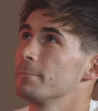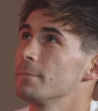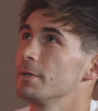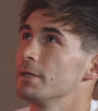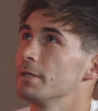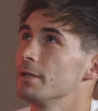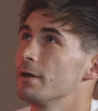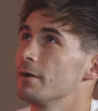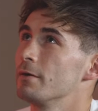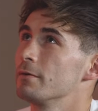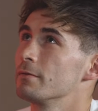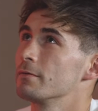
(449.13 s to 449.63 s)

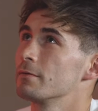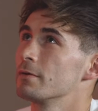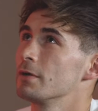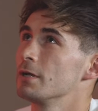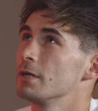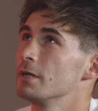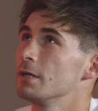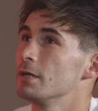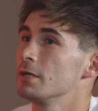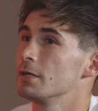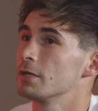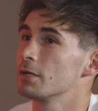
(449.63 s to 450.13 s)
you know,
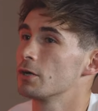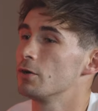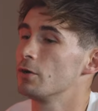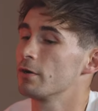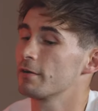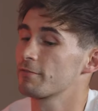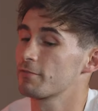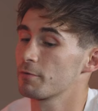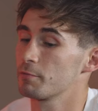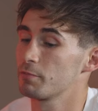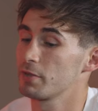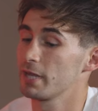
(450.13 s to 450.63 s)

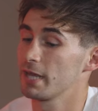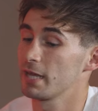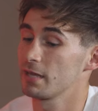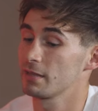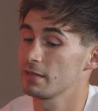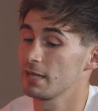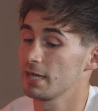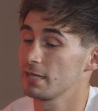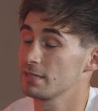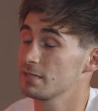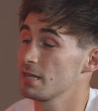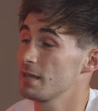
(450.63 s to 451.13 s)
going from
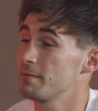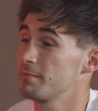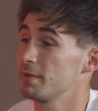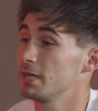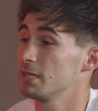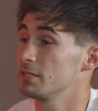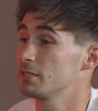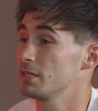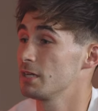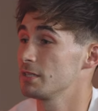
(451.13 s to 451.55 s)
playing like ten minute